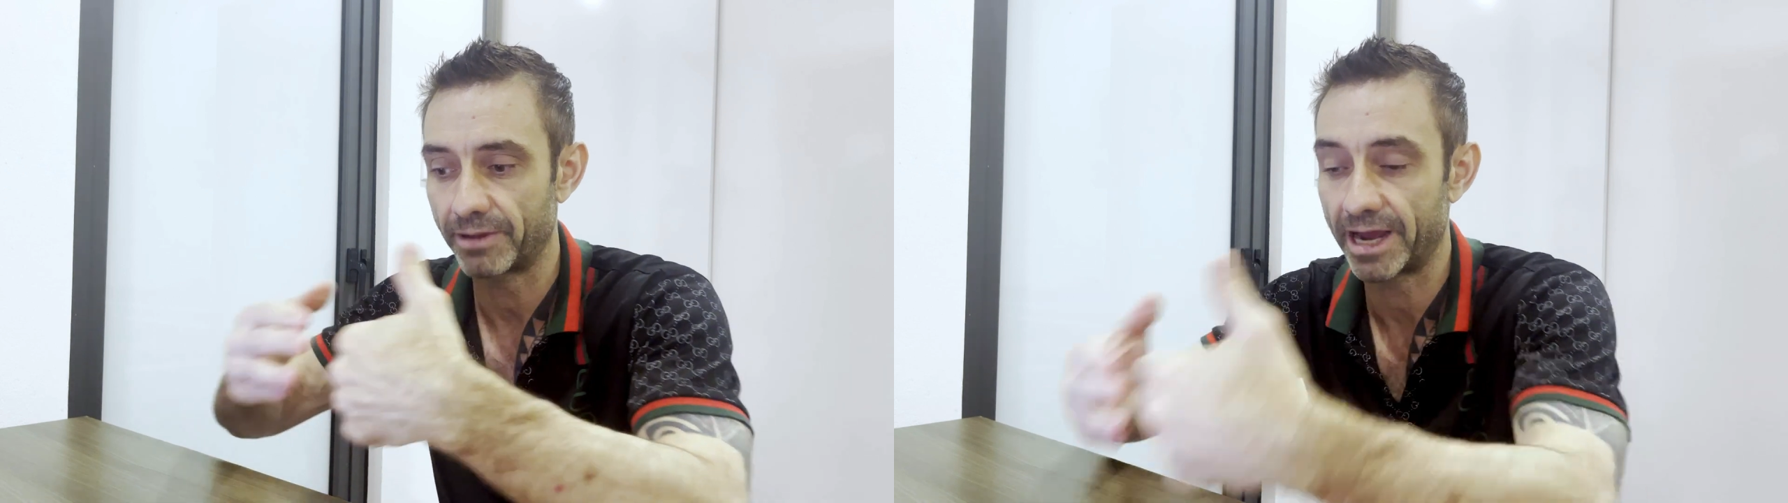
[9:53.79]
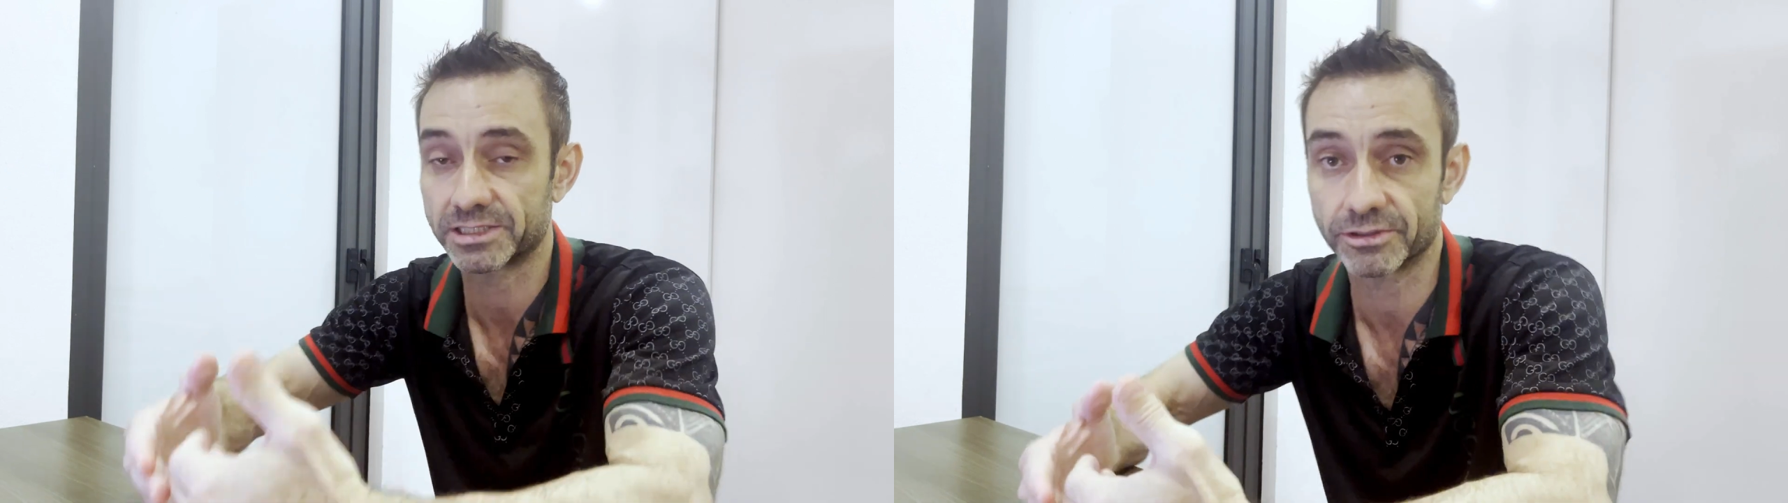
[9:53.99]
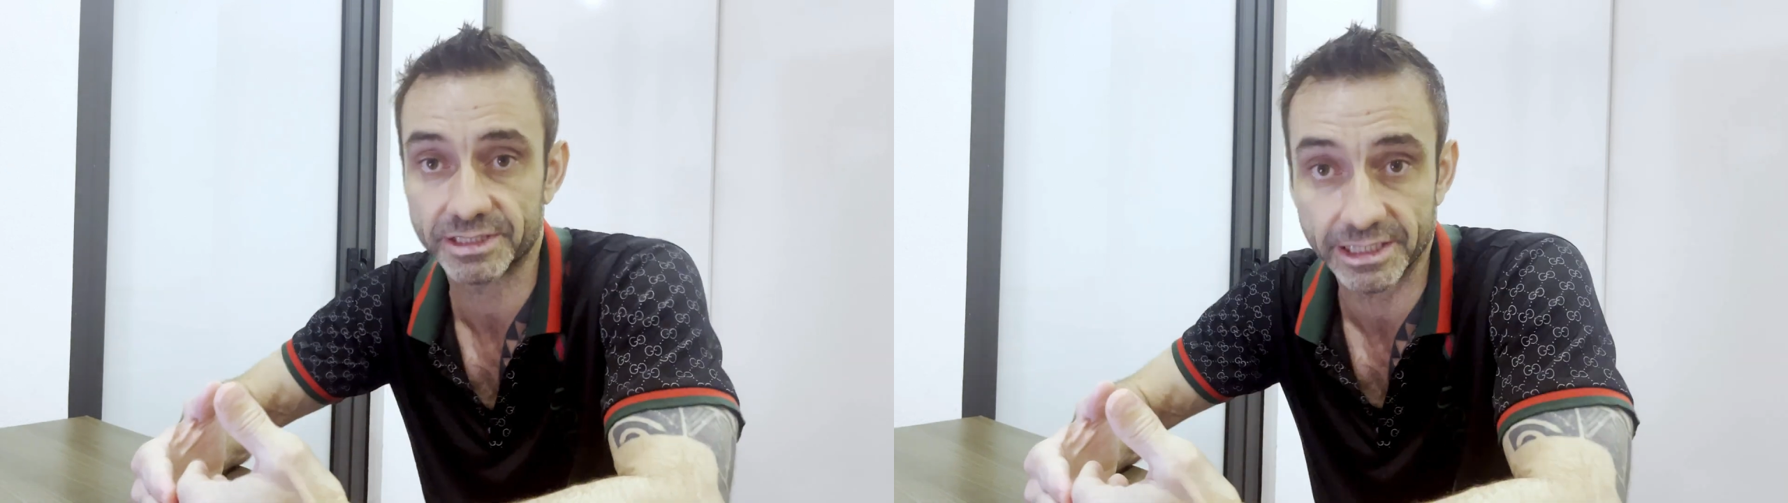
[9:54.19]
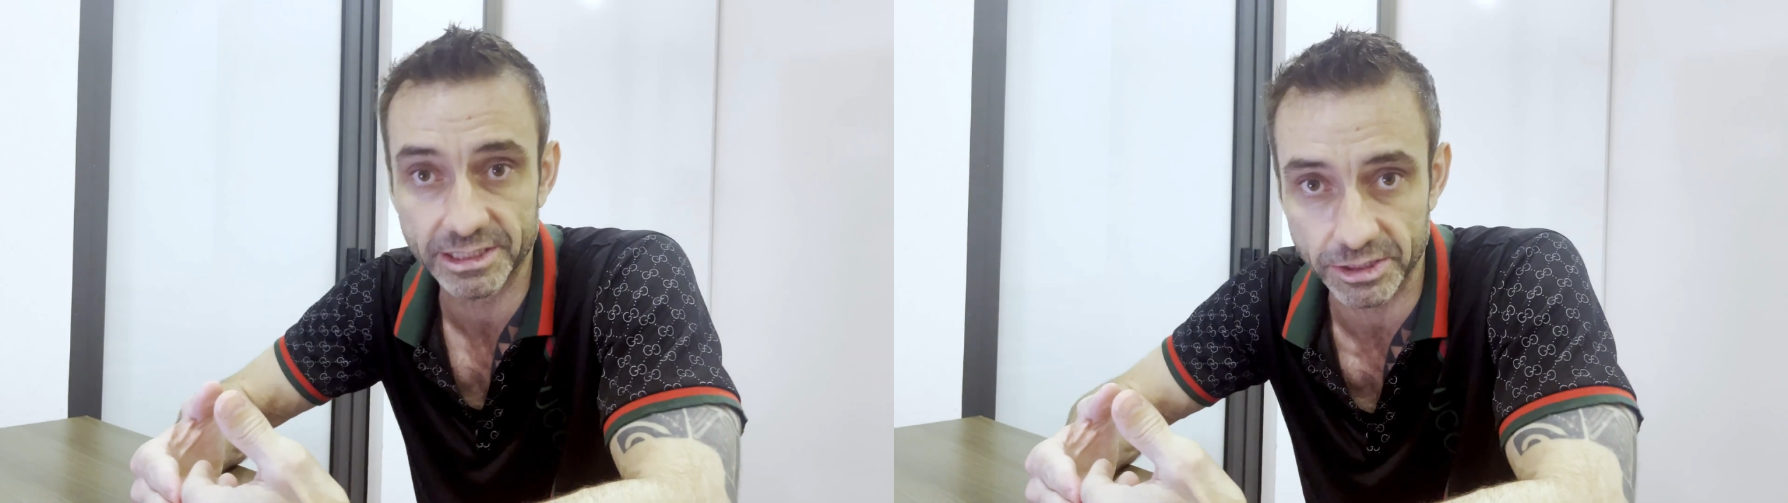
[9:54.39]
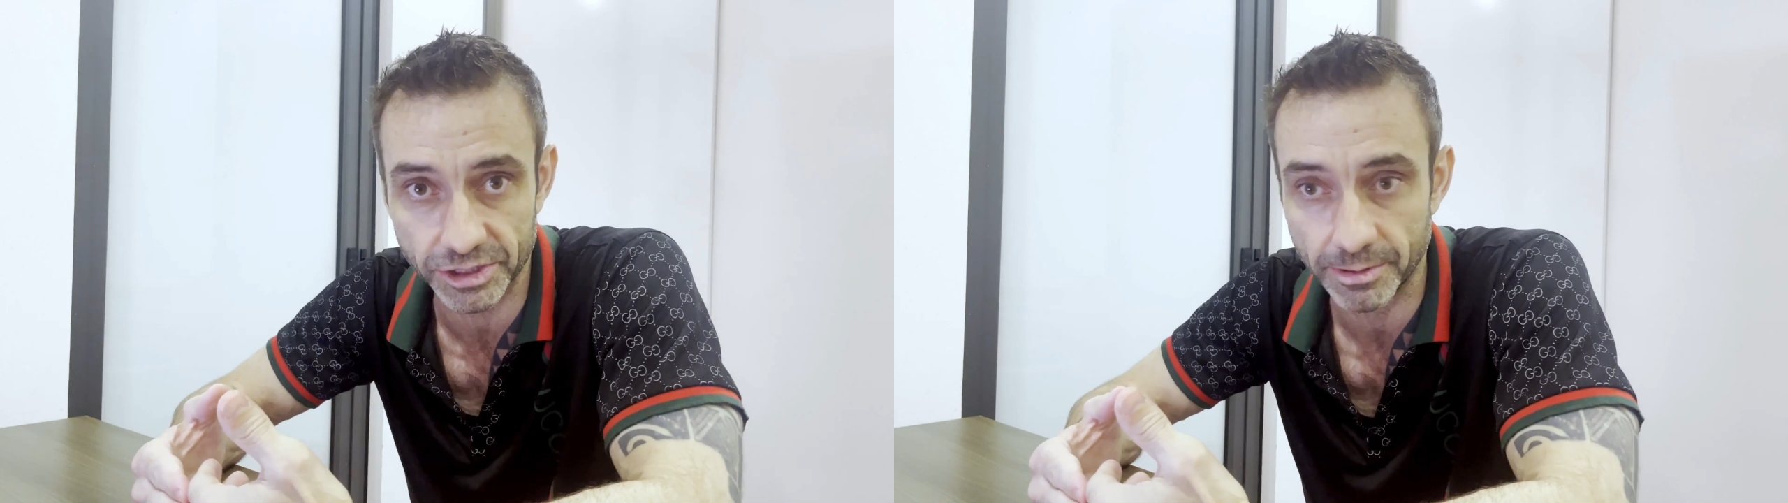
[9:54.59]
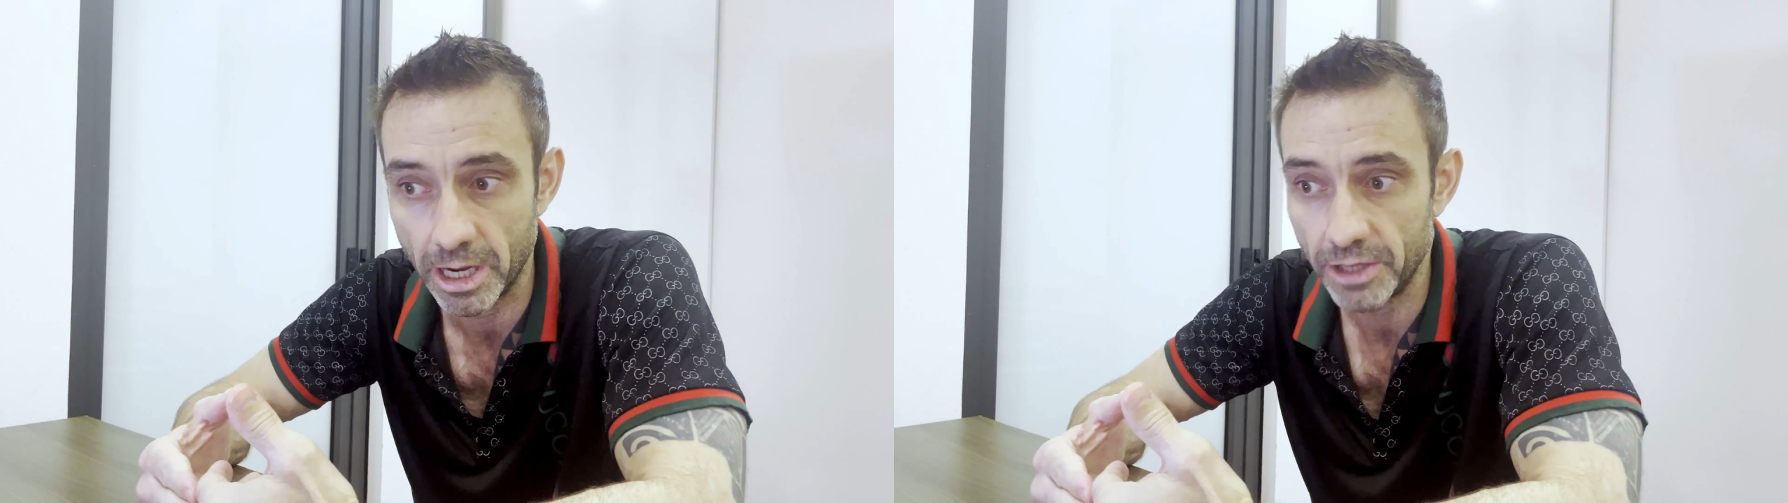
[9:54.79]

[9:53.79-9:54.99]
pass their citizenship.